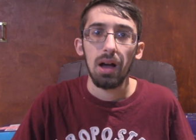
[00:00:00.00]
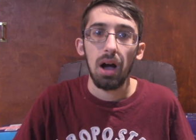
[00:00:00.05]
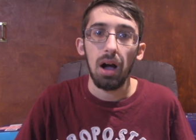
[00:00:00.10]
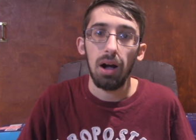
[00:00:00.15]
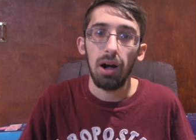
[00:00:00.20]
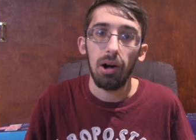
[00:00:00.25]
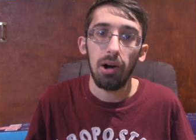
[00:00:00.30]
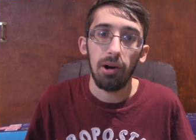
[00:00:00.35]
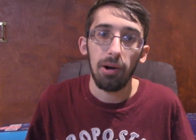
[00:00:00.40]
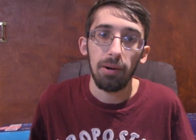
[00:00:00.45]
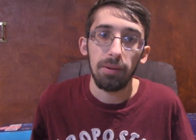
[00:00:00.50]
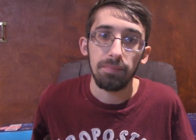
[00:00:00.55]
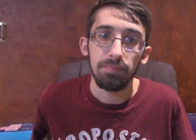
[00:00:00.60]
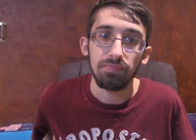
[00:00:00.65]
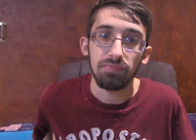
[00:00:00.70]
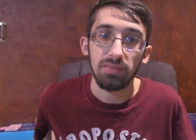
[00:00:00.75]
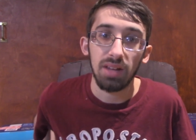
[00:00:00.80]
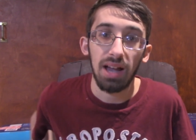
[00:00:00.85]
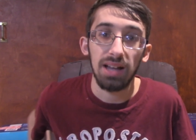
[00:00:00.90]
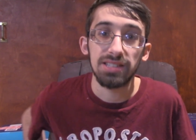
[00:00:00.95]
Um,
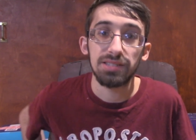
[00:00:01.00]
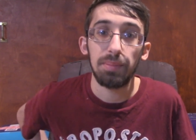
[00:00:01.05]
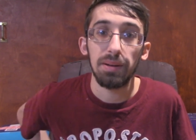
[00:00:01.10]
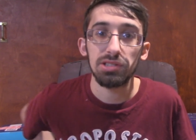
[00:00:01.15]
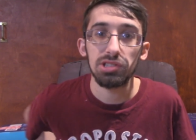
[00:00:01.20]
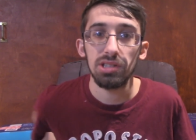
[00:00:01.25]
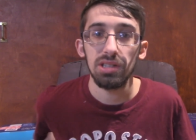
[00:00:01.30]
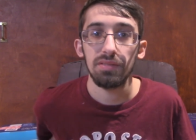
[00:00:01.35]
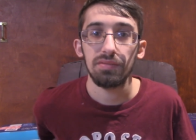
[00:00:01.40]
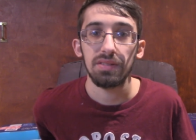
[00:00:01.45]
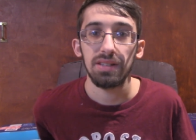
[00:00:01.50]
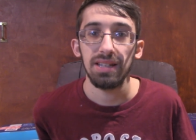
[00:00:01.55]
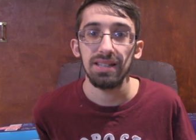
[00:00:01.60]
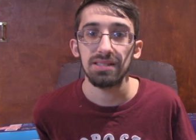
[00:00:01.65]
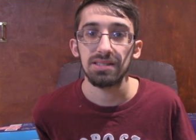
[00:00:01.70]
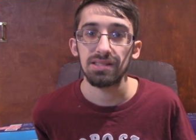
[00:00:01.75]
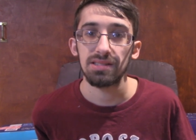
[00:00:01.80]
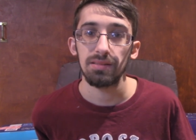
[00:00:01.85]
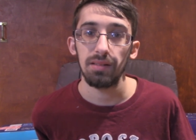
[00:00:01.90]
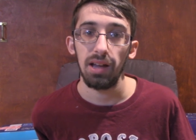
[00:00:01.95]
especially if
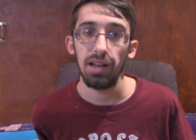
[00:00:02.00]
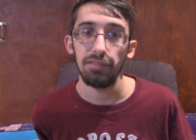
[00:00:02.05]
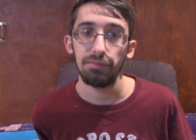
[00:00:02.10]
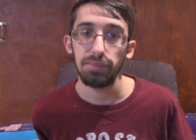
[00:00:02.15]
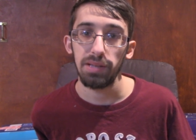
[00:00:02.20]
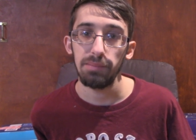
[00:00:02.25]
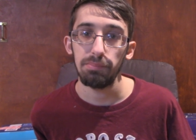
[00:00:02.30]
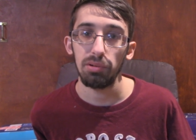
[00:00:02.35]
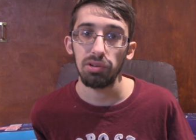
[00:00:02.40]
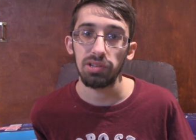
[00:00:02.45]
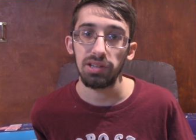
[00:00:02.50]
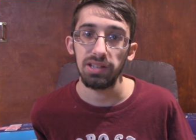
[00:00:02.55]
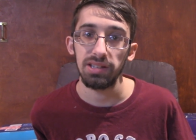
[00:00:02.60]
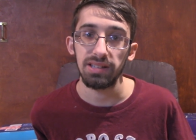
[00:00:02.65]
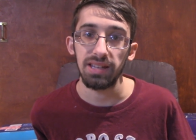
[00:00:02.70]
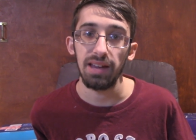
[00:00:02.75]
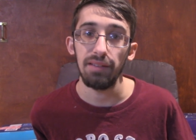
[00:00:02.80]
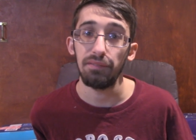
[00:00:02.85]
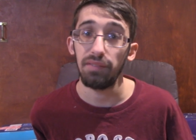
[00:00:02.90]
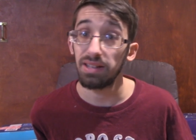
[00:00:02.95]
kids, if people could
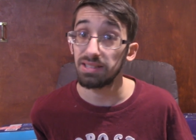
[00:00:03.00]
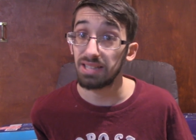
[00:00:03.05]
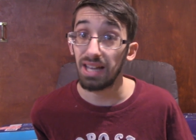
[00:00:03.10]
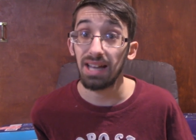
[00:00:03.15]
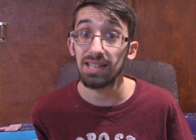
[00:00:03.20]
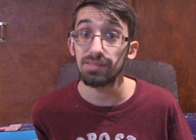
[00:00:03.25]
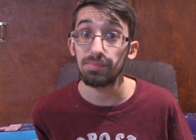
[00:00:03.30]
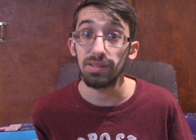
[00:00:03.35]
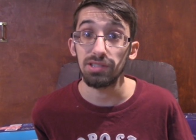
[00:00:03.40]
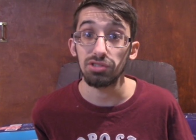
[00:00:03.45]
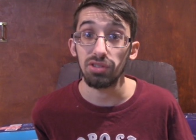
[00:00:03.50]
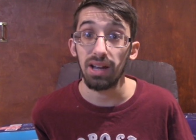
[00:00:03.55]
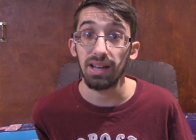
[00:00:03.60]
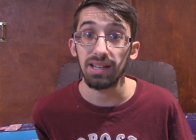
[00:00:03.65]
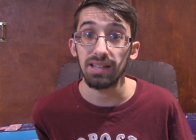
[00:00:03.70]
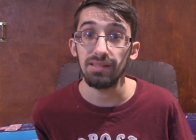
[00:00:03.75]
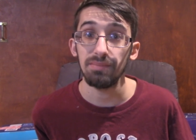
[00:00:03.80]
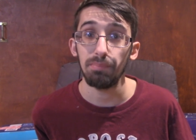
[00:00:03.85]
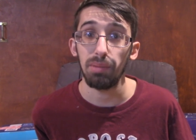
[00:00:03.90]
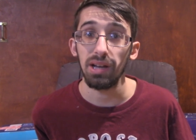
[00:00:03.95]
get Phantasm
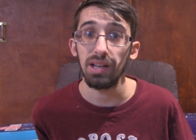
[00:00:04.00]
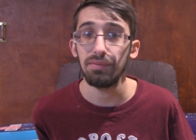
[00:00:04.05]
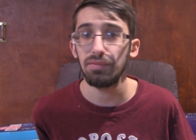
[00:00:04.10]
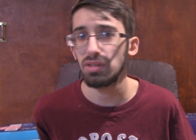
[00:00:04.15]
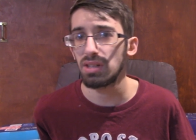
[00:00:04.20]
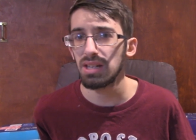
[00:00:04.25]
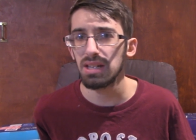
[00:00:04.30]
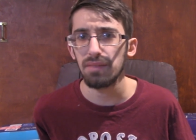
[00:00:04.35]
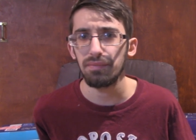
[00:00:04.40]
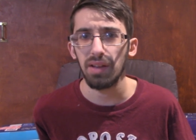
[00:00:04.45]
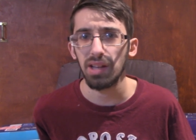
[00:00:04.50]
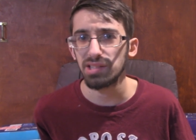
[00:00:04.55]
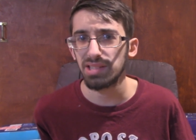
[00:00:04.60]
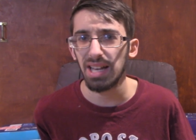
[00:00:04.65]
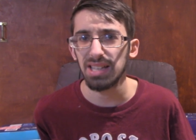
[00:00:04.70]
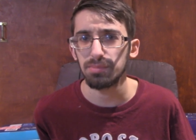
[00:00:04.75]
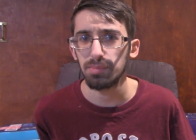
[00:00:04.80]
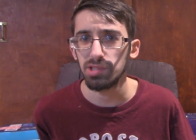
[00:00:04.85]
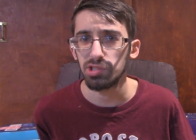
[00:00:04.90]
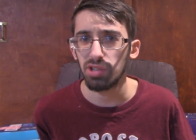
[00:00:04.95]
Dragon, but if you could get
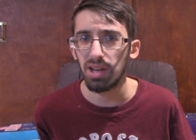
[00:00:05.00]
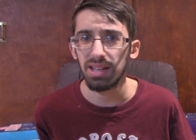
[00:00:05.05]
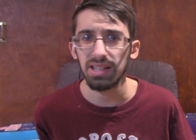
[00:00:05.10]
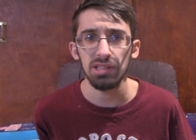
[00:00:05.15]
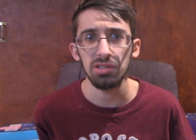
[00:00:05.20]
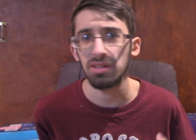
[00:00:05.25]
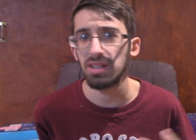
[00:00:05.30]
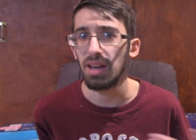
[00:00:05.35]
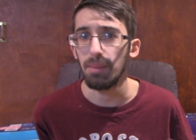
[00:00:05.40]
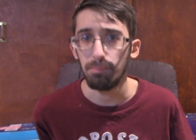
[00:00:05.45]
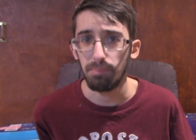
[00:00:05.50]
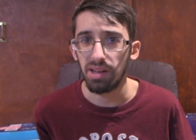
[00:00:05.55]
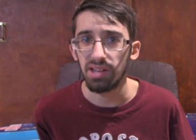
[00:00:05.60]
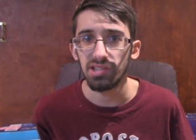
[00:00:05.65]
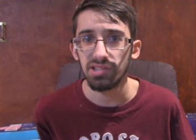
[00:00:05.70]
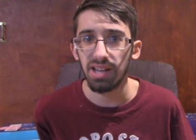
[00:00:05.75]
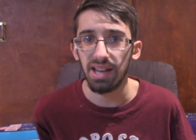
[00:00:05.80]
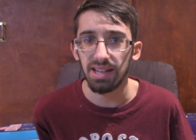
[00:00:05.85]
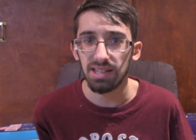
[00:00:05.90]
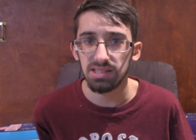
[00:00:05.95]
Phantasm Dragon, you could get
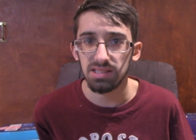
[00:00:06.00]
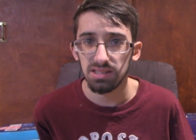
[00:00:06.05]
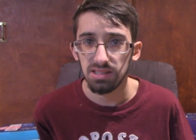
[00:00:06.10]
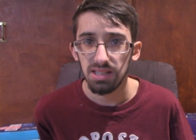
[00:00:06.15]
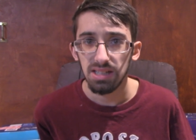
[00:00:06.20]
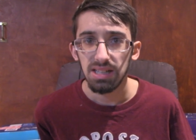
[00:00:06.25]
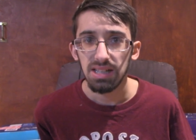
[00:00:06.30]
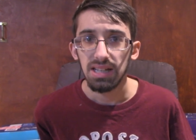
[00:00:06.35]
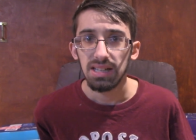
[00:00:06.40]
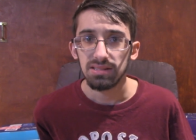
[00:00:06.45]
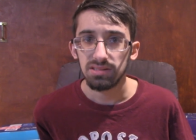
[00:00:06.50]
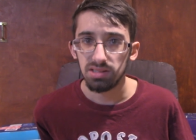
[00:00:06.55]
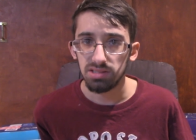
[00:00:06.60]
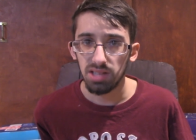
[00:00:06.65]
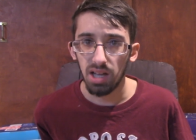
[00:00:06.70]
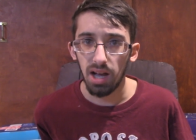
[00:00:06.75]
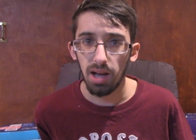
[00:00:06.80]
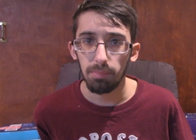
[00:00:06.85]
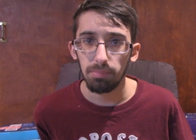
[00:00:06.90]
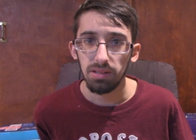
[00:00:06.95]
better decks to
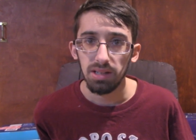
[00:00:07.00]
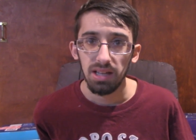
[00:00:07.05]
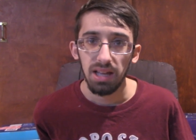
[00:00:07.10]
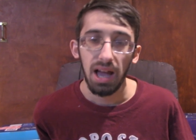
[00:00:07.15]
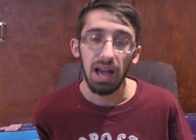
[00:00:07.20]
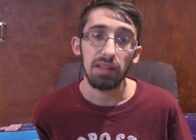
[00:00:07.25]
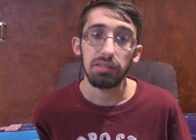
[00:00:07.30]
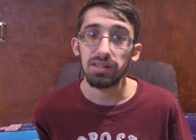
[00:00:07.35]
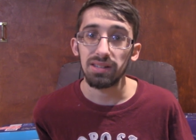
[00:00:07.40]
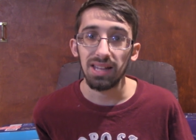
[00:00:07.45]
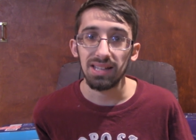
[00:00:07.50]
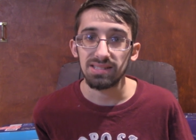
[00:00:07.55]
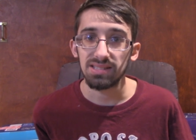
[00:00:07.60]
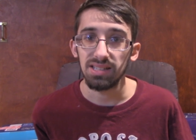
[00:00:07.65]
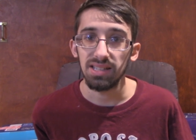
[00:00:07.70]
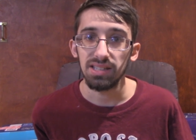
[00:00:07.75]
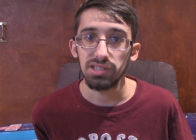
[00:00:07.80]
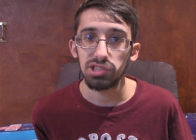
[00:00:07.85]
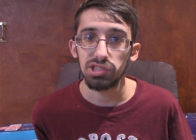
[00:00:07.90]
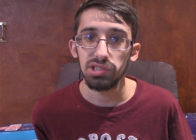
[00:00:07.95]
top. I think that's
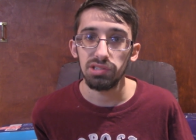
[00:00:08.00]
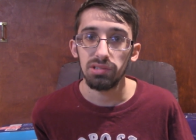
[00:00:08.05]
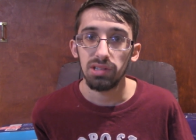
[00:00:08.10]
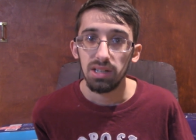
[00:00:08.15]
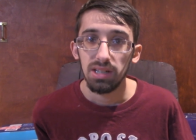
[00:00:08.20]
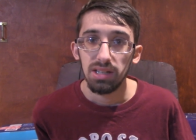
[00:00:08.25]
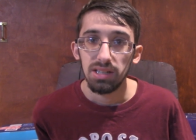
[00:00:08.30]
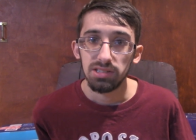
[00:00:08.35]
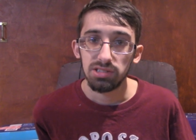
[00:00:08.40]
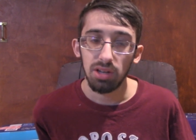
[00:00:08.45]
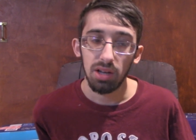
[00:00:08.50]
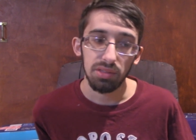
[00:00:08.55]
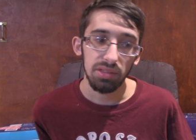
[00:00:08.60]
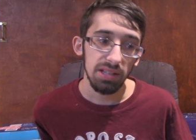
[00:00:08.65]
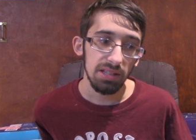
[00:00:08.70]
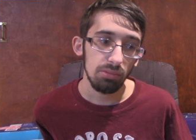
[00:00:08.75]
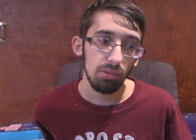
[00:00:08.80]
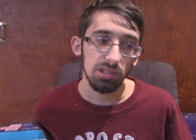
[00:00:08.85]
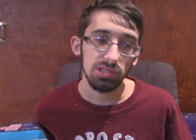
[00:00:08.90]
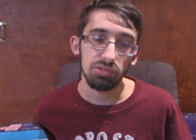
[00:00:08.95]
the issue. So I
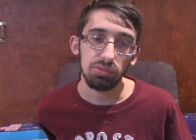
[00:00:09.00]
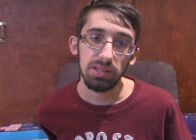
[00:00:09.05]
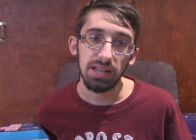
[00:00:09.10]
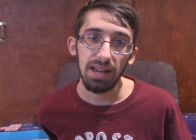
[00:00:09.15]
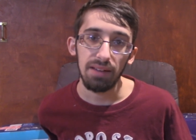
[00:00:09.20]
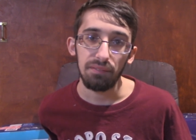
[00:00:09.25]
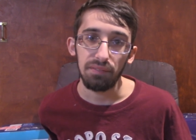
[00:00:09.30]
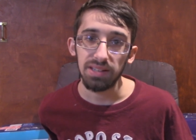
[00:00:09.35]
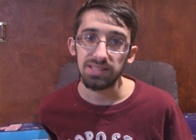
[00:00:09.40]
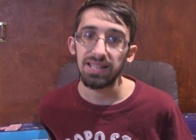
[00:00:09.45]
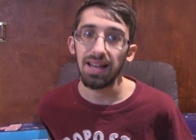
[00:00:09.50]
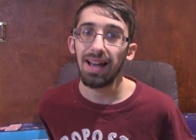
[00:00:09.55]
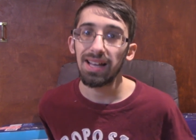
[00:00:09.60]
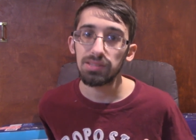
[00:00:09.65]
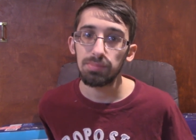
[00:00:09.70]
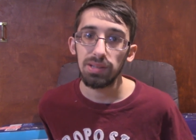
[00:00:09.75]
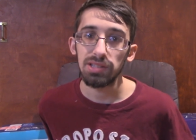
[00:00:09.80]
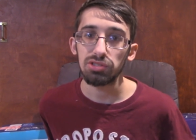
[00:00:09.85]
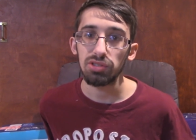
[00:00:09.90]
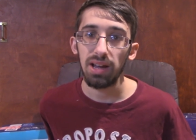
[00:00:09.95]
think once we get
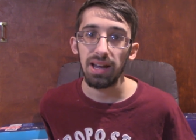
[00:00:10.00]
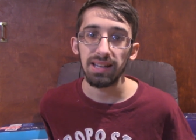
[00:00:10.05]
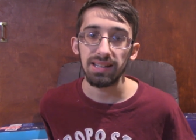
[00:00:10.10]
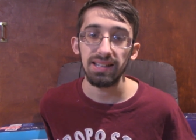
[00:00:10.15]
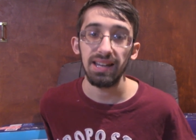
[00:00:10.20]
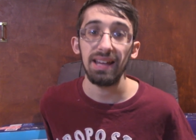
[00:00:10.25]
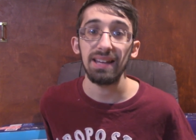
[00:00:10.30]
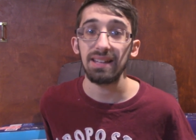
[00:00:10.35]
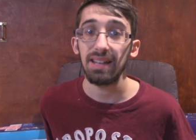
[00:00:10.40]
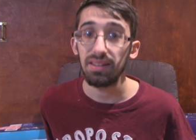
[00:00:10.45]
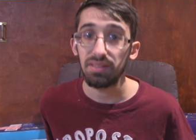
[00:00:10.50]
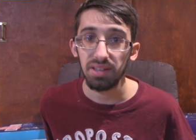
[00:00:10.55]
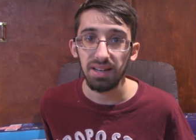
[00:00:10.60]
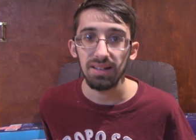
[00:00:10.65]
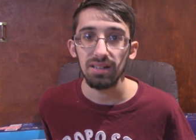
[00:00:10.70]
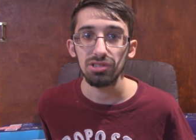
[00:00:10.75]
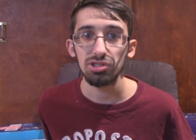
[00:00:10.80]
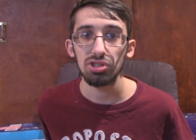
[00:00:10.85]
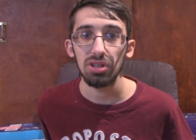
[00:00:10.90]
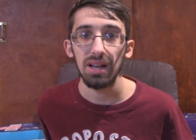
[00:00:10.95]
Phantasm Dragon, aka
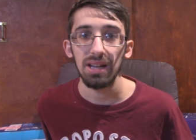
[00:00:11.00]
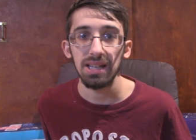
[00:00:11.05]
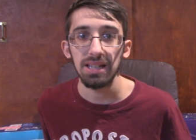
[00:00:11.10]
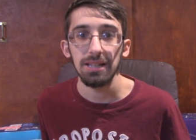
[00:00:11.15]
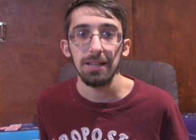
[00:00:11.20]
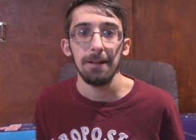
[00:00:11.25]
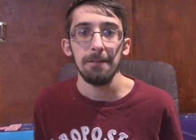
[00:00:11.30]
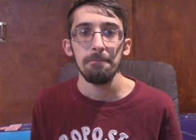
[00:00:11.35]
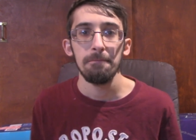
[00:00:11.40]
Thanos Dragon,